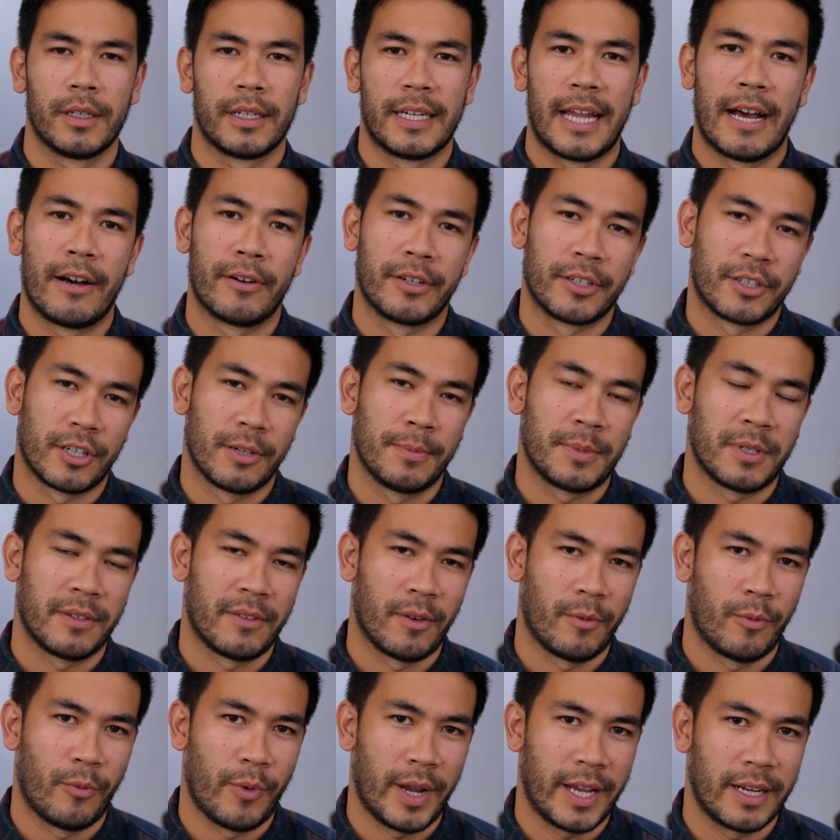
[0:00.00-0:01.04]
Now, in terms of
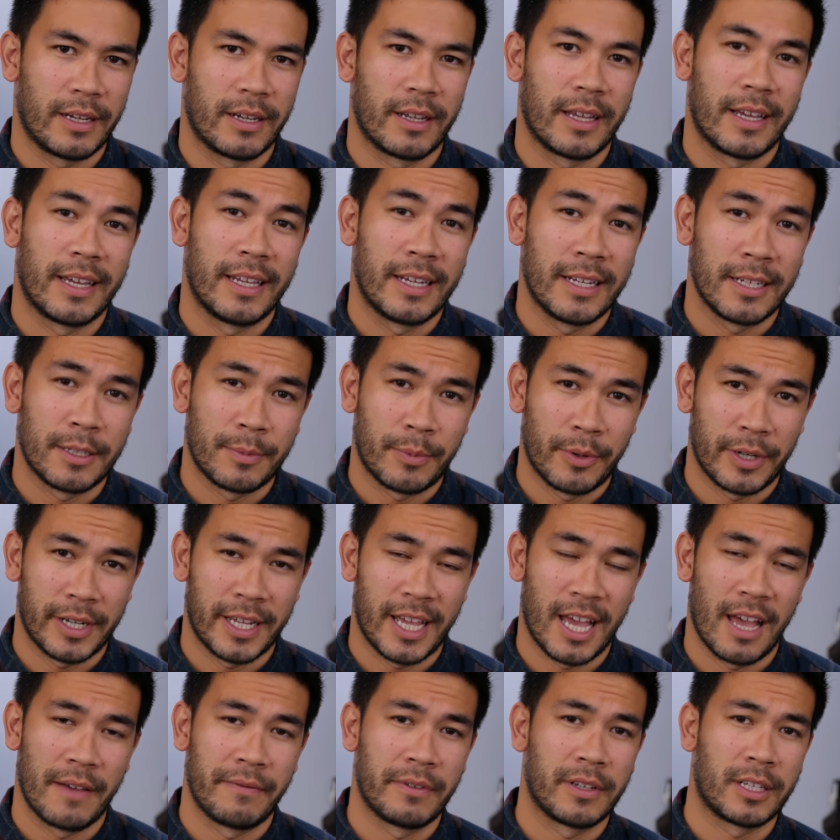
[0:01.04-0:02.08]
the weight, it is pretty
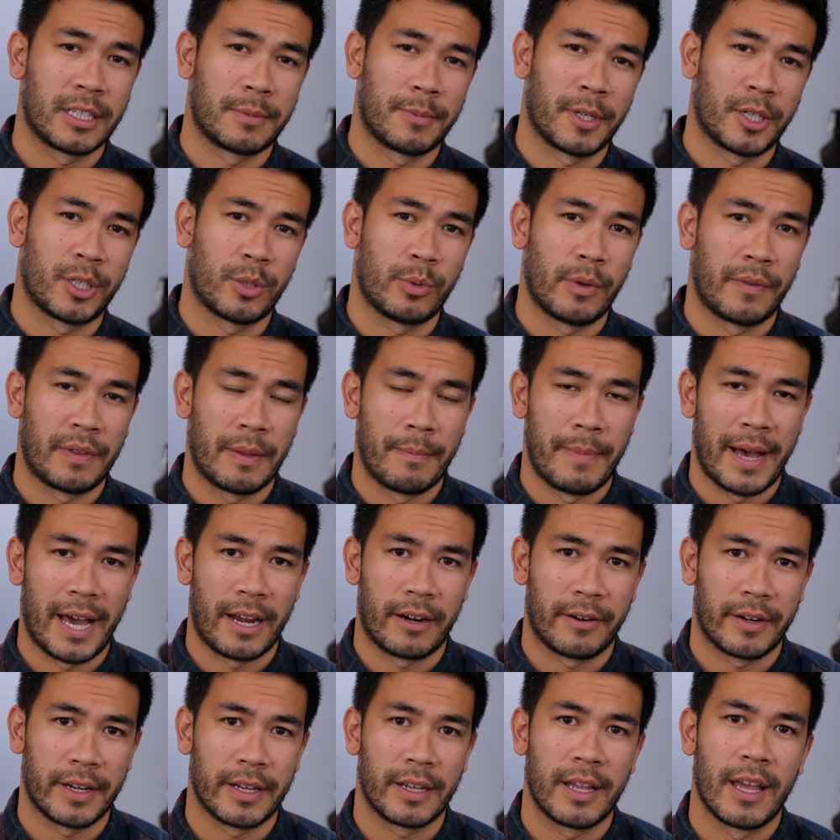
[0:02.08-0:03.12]
heavy, especially with the
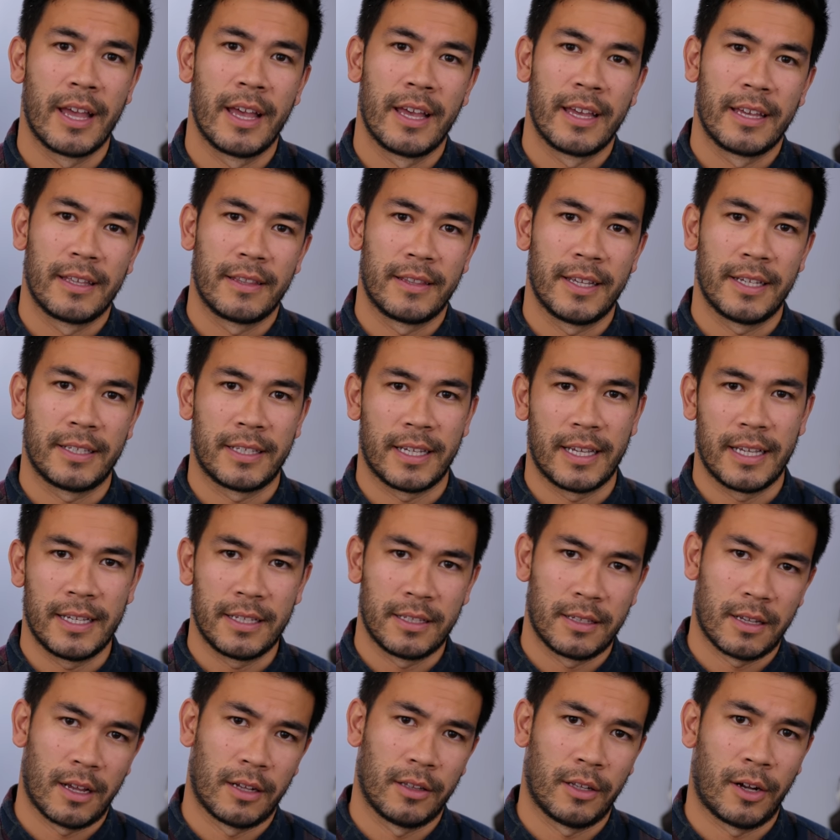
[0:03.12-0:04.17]
battery. This
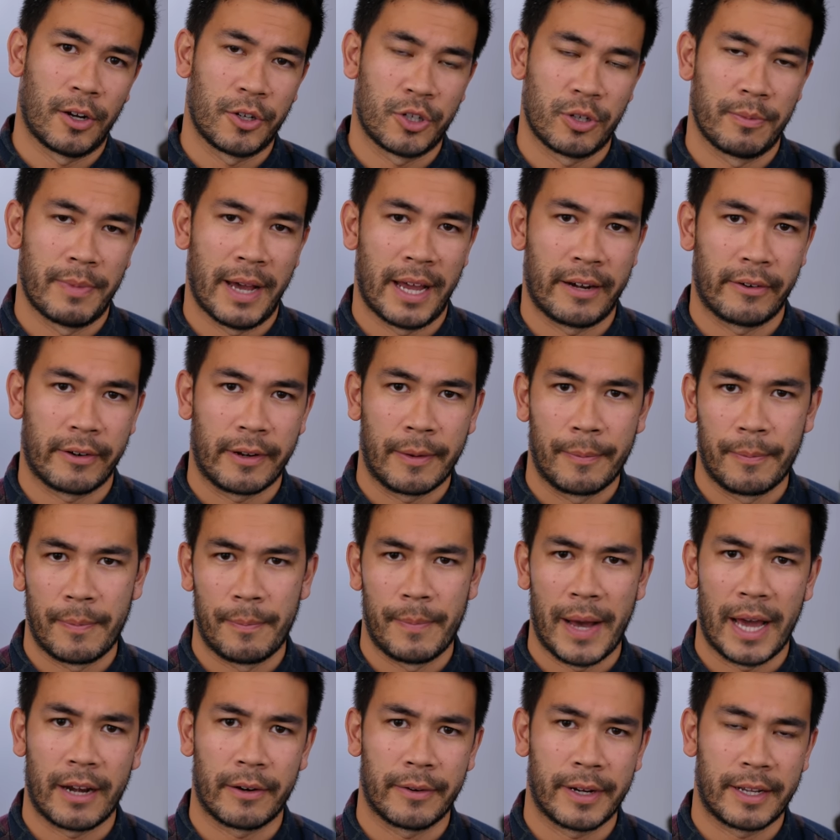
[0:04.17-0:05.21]
is a larger
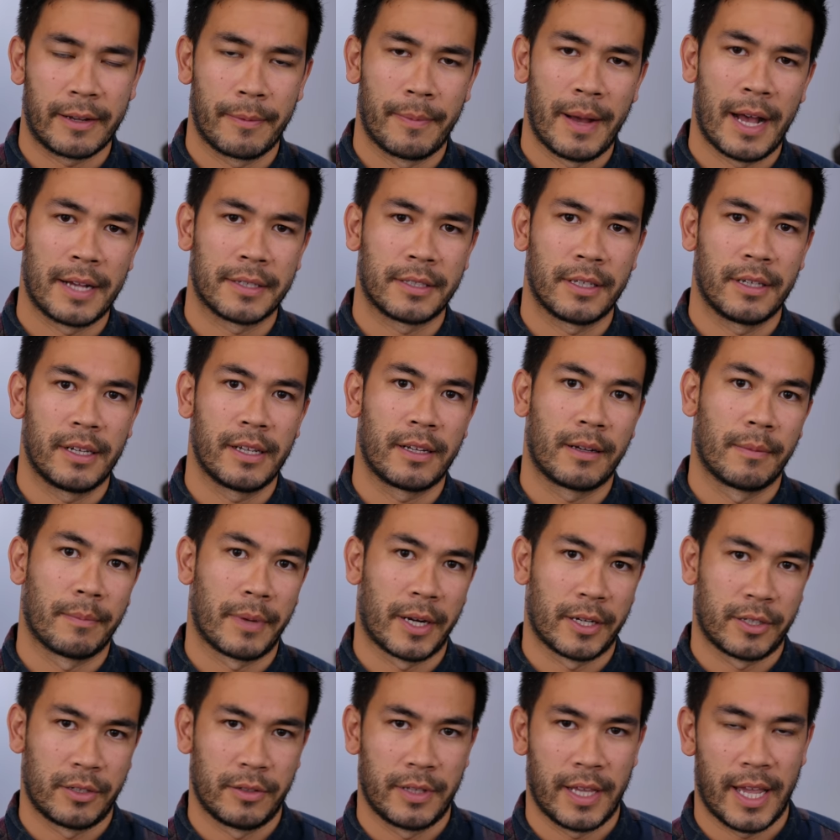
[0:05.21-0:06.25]
battery capacity
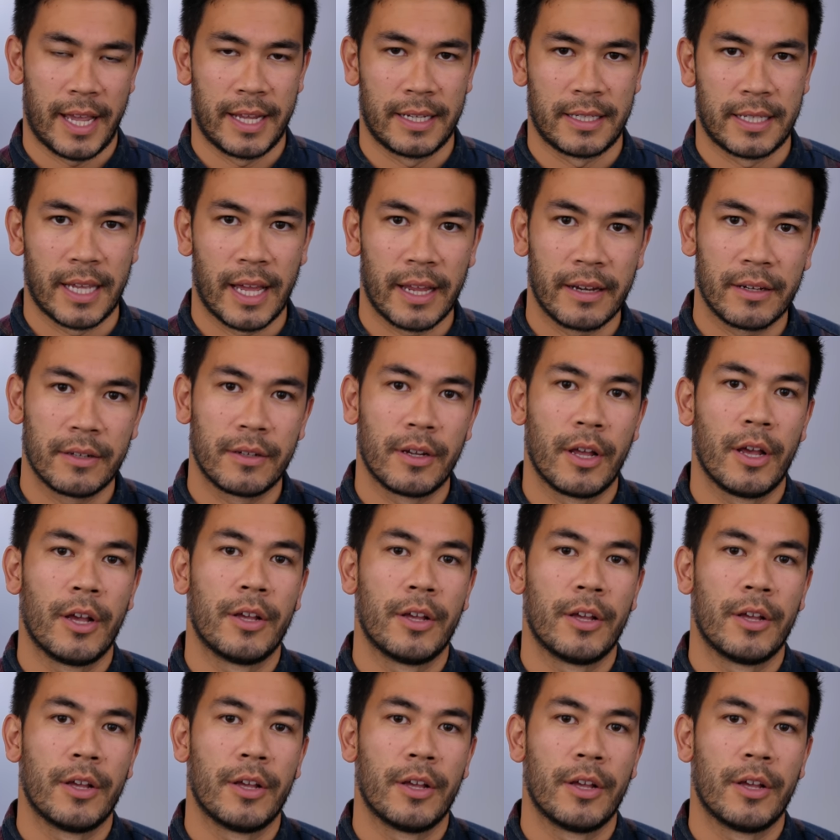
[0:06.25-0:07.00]
compared to the A10.